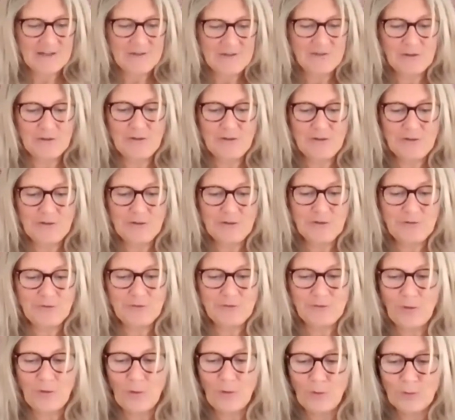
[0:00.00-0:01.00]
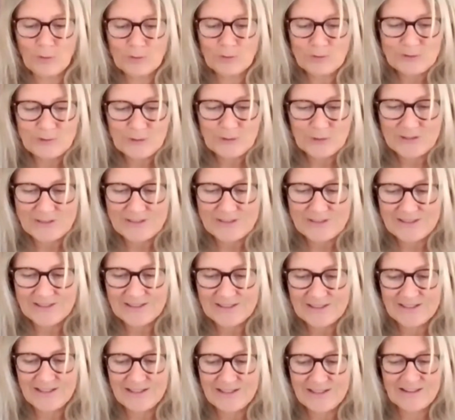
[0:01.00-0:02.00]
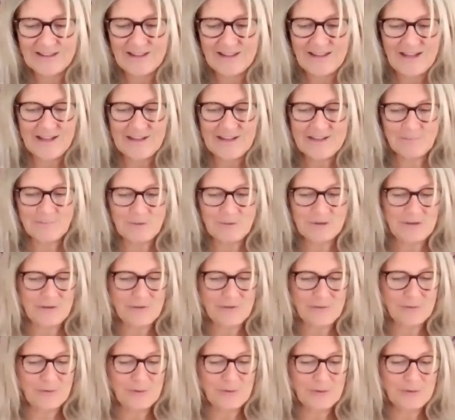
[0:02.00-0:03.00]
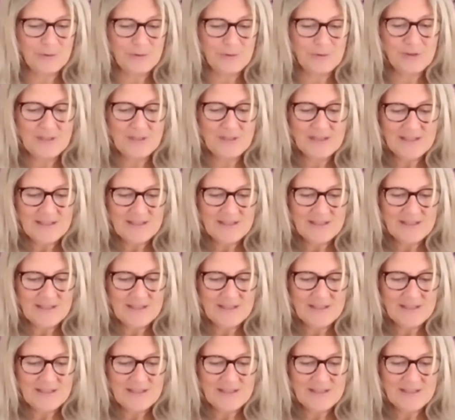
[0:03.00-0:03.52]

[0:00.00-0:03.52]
Not through force or anything like that, but through